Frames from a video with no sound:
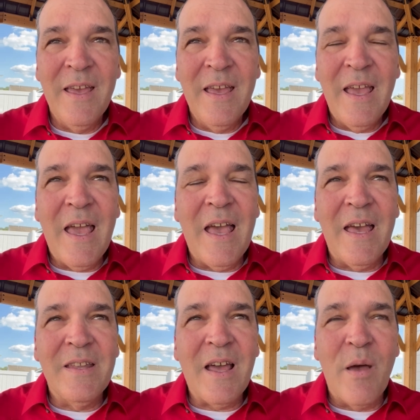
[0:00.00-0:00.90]

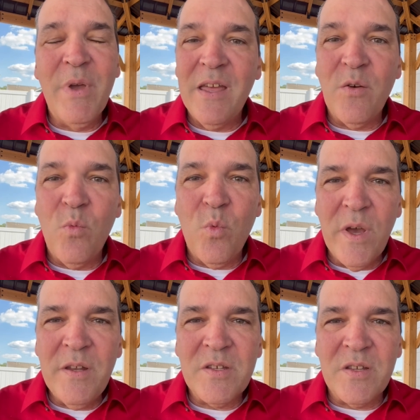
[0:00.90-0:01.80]
And I began to
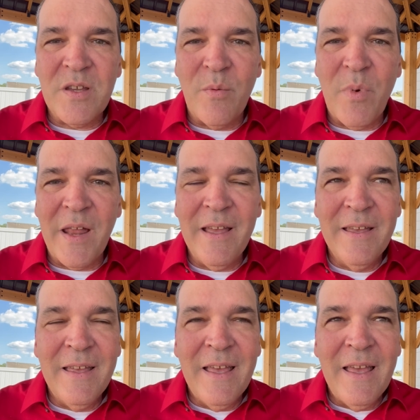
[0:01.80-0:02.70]
witness to somebody.
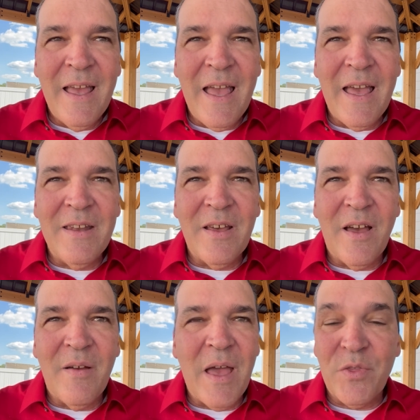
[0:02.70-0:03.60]
And
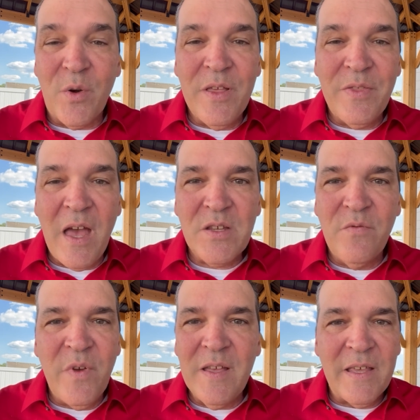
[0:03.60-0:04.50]
at 30,000
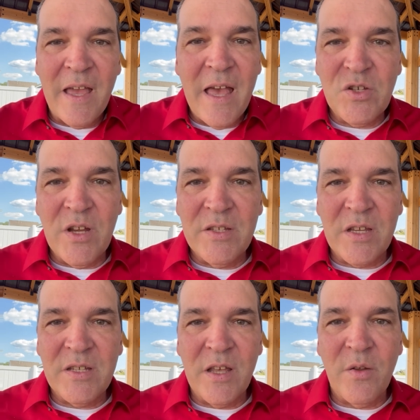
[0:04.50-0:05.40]
feet, they asked
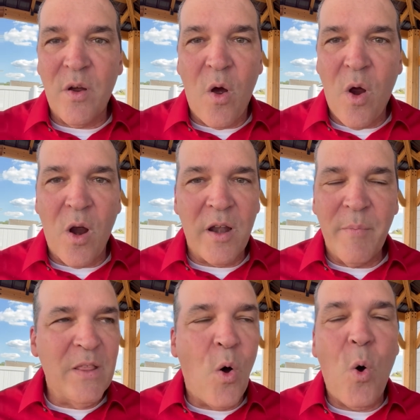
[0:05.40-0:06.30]
Jesus into their heart. I
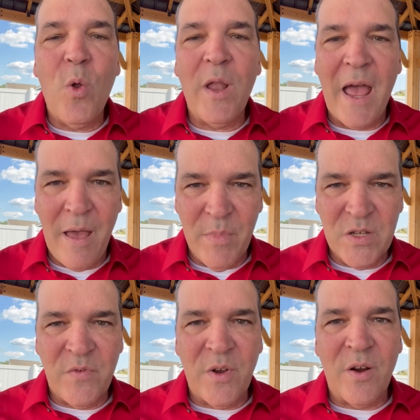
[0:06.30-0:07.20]
mean, the whole
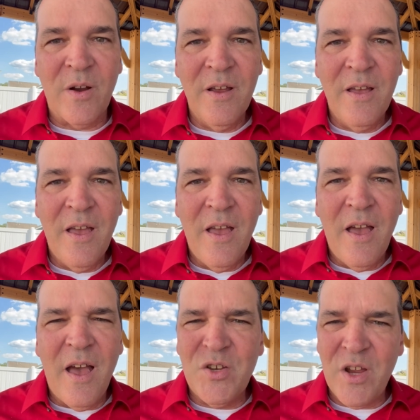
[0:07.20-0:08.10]
atmosphere
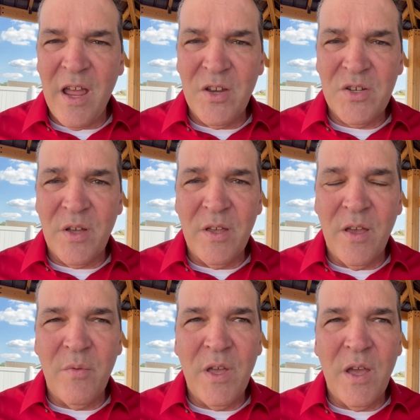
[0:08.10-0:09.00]
changed.
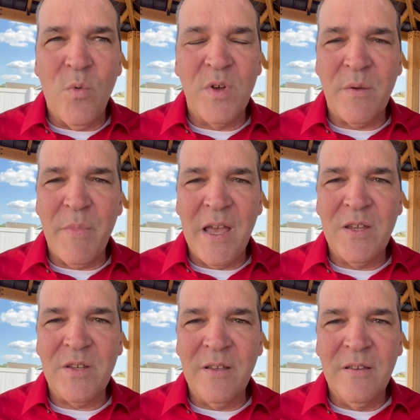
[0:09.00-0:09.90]
It was
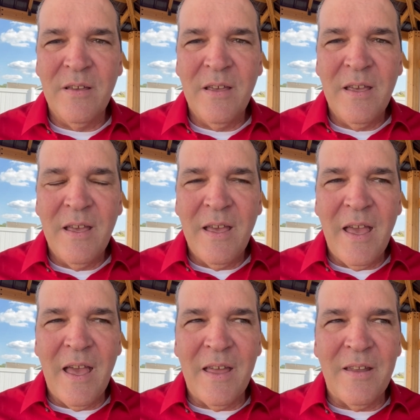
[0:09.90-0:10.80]
amazing.
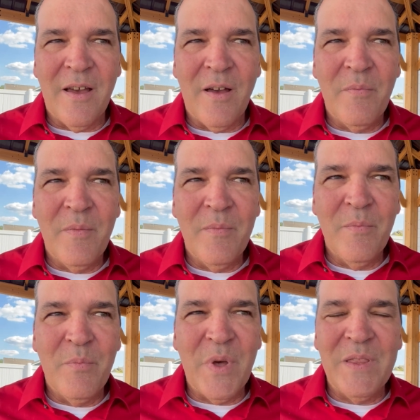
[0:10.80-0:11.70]
And
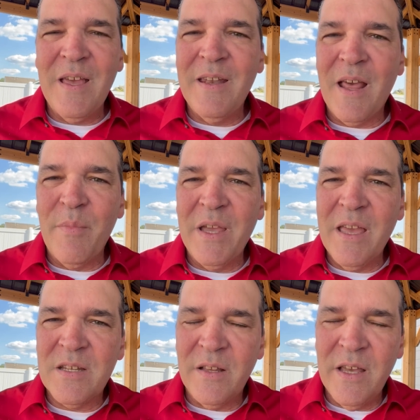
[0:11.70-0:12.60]
but then I
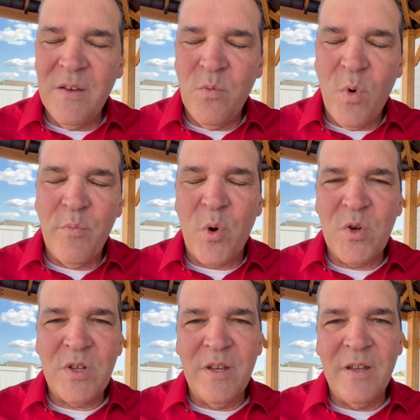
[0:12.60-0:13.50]
began to lead one
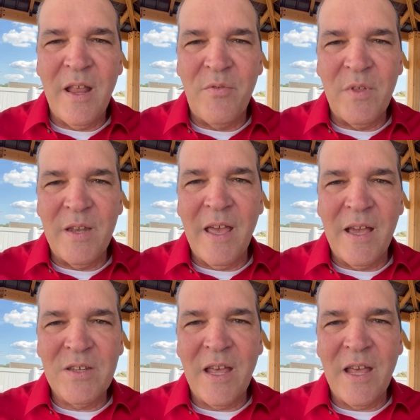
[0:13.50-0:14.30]
person after the next,